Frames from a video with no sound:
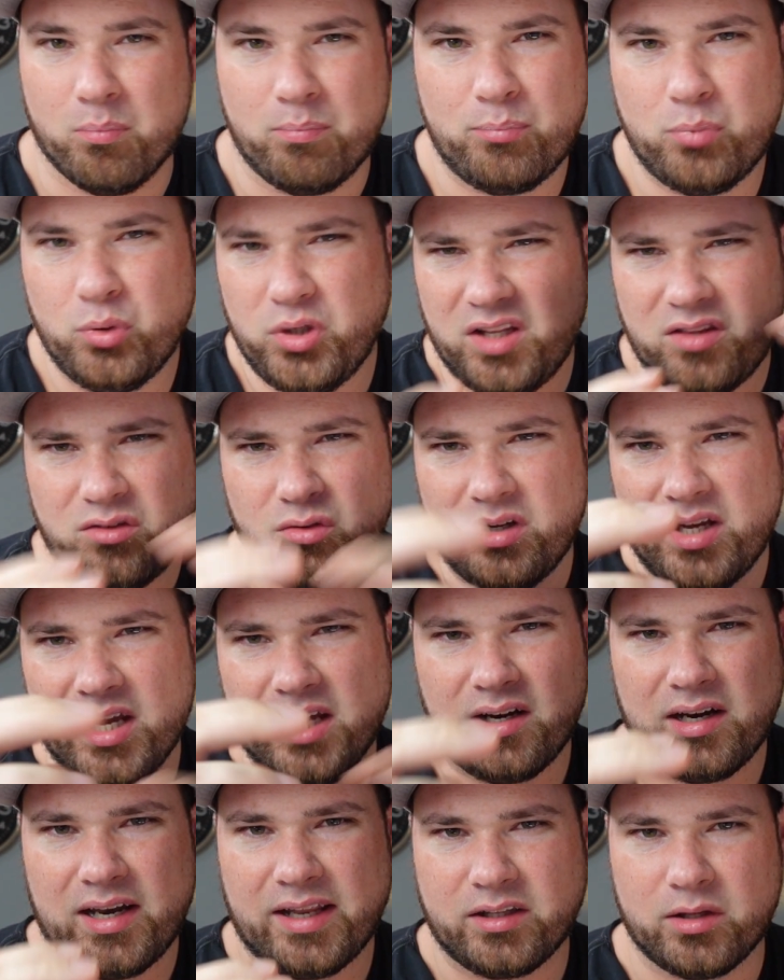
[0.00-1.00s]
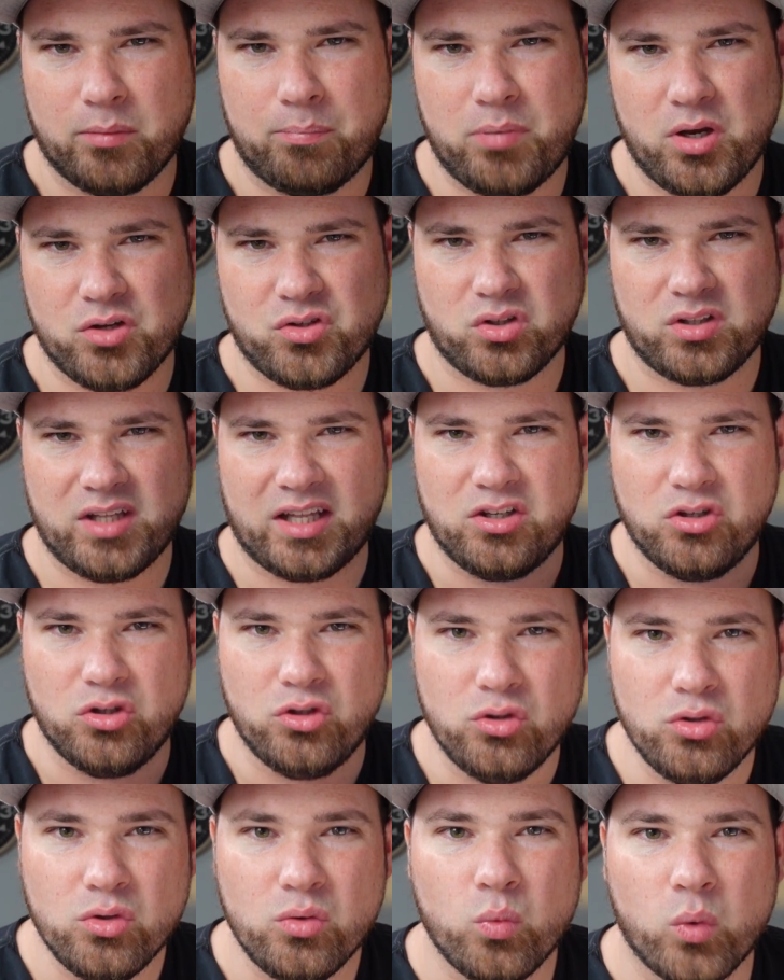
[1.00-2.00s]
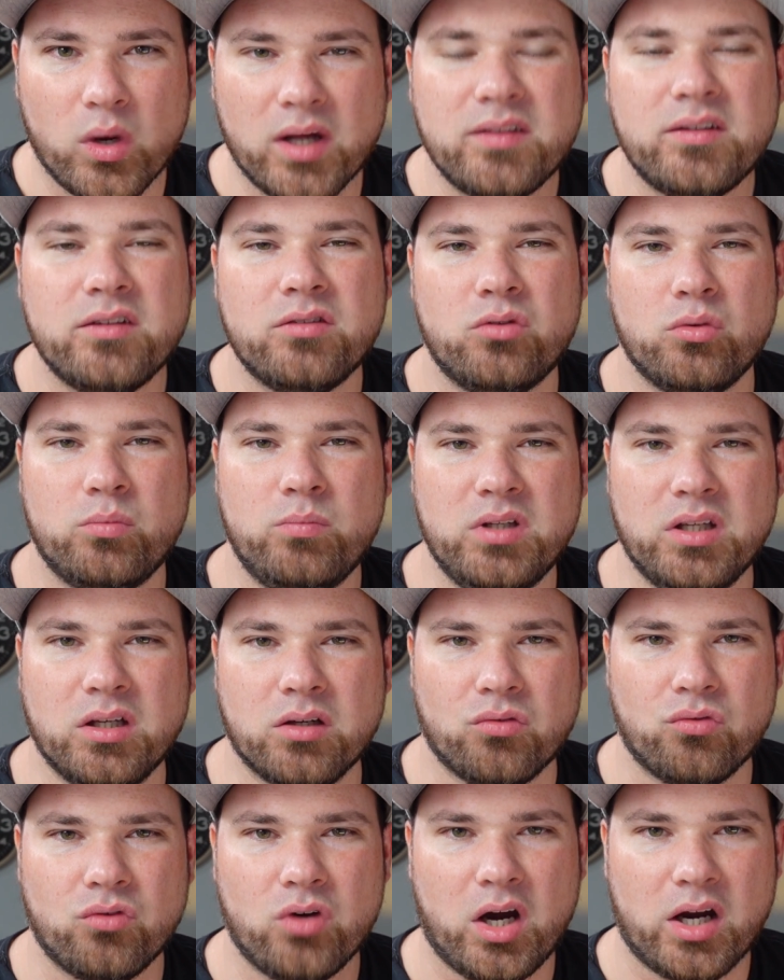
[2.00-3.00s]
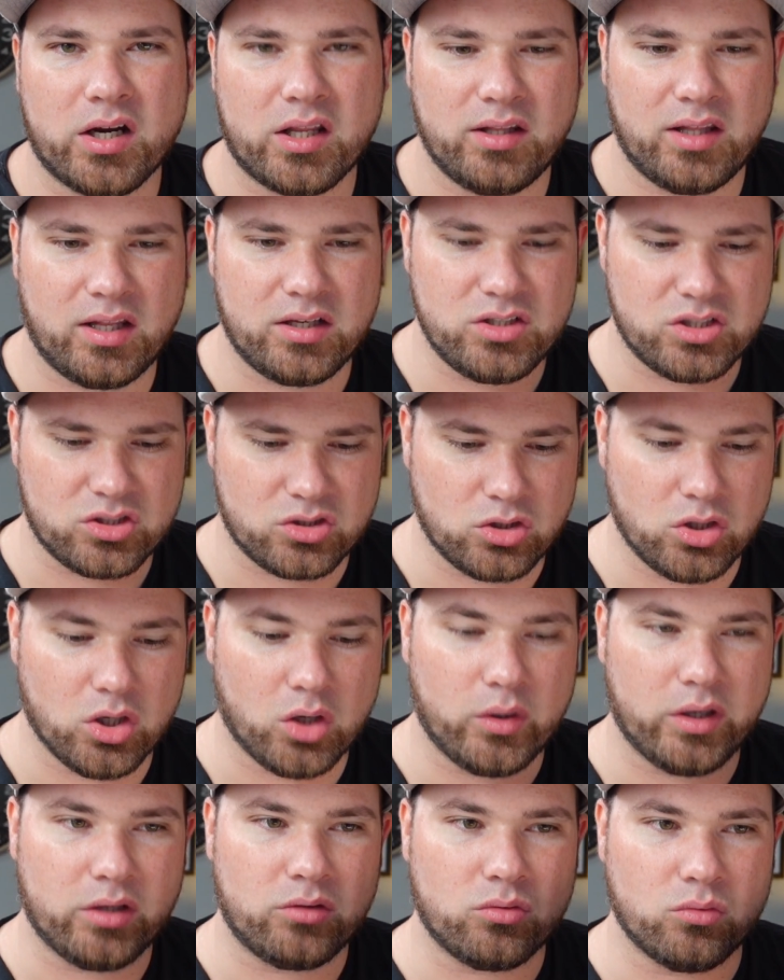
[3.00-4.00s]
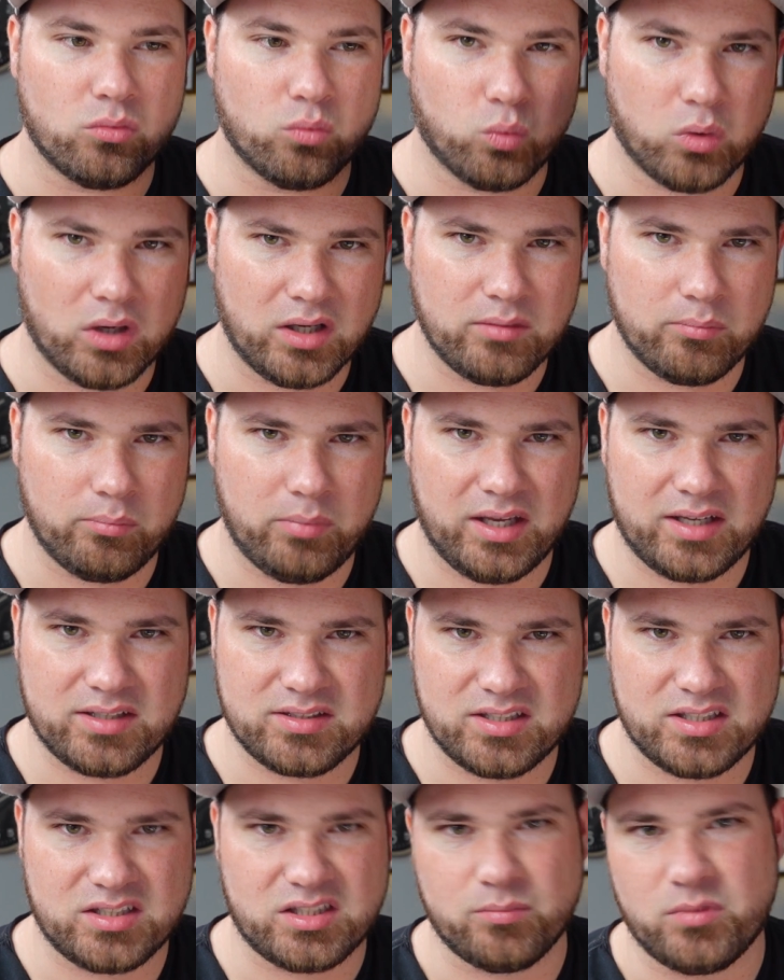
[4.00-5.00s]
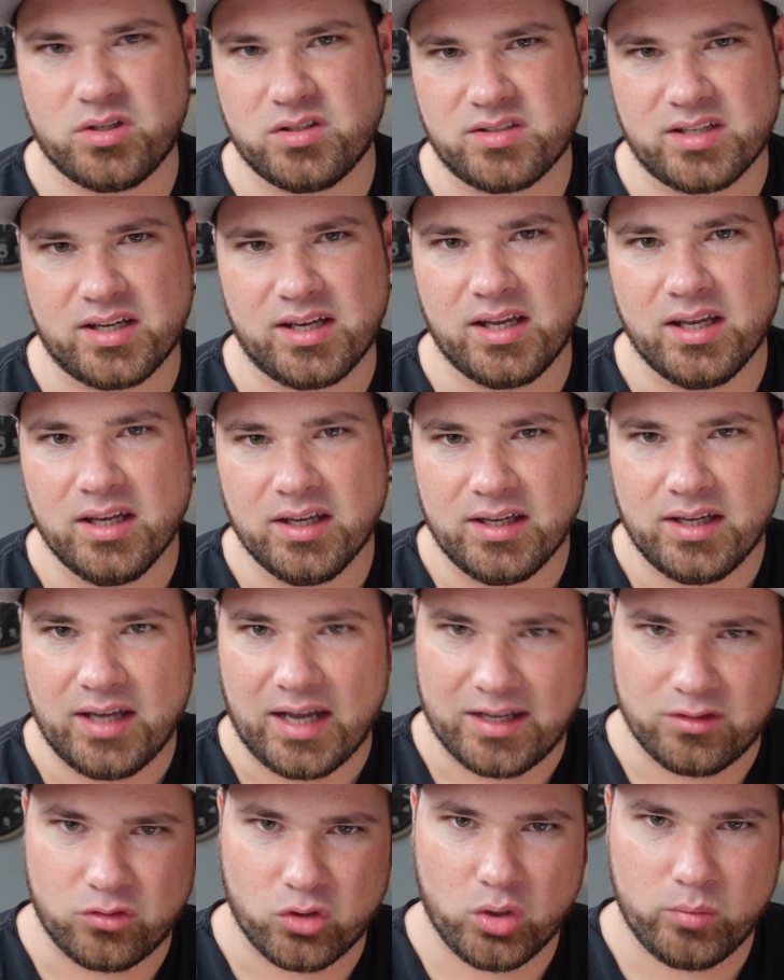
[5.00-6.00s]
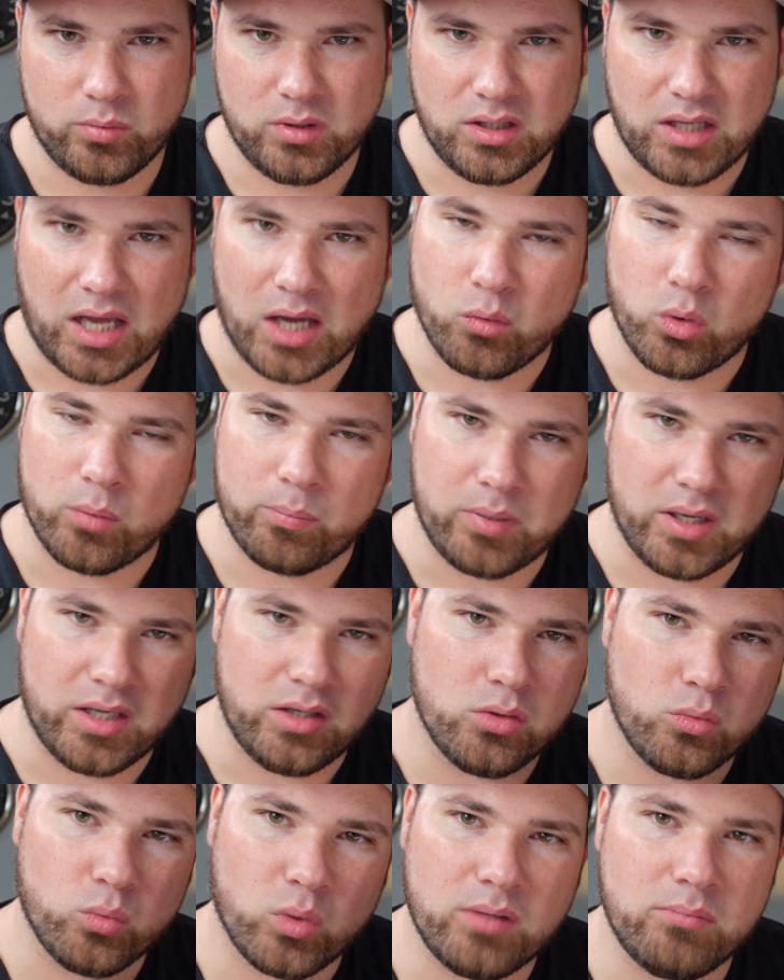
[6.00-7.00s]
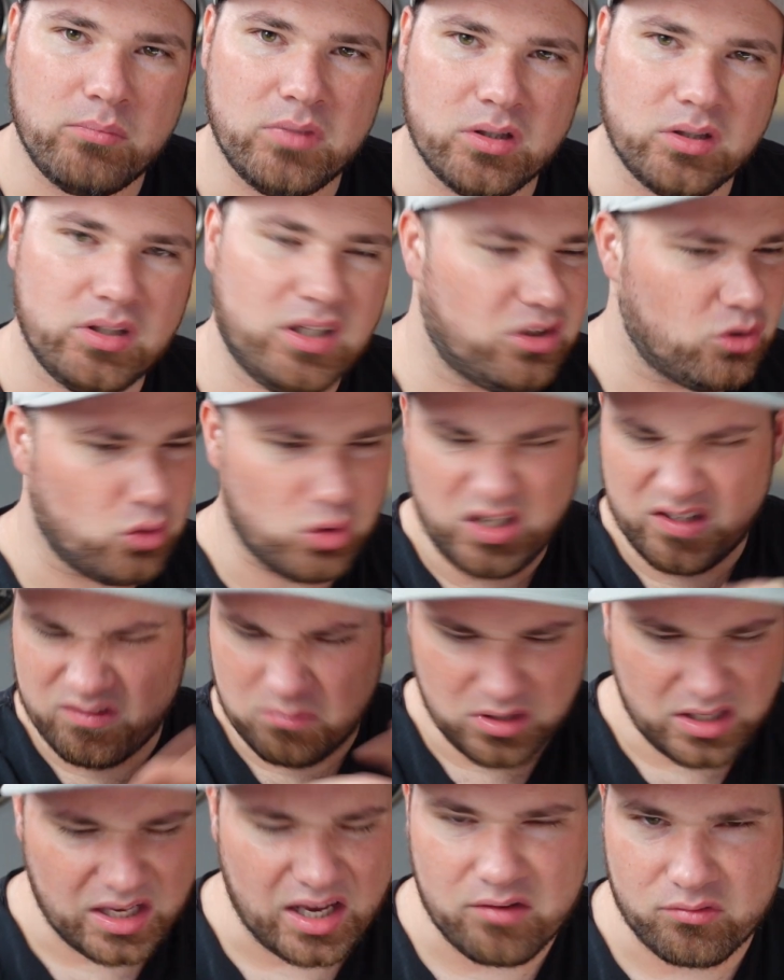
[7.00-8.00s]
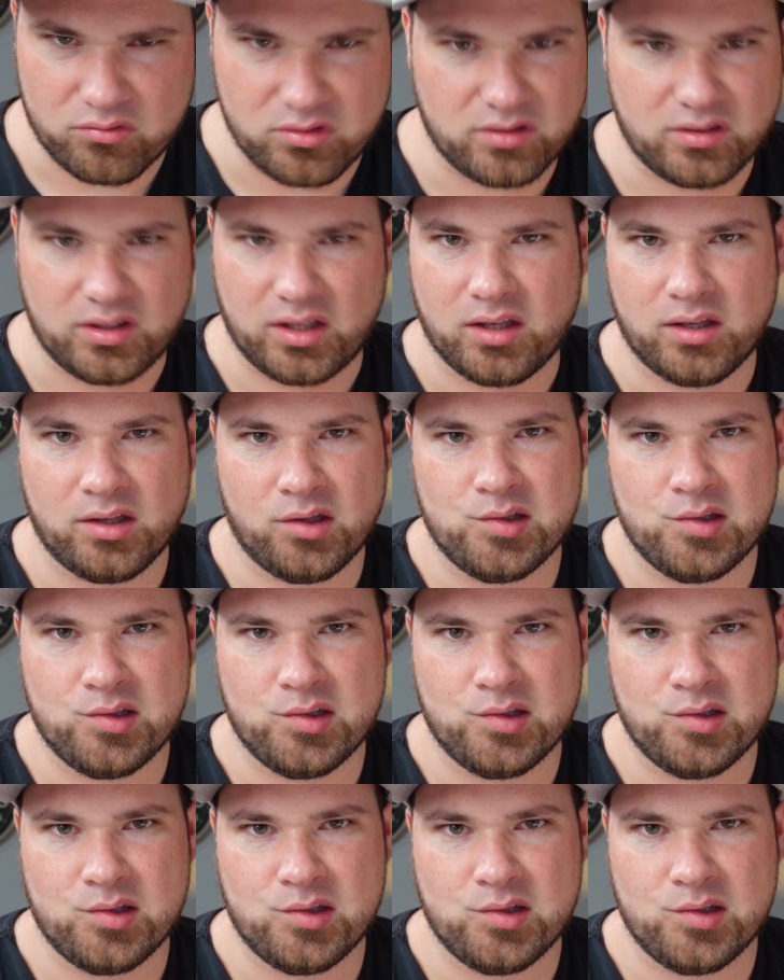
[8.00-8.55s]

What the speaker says: put it together like the puzzle that you want it to be, rather than just going to one big system and say, Adobe, I will pay you 1 million, you give me everything.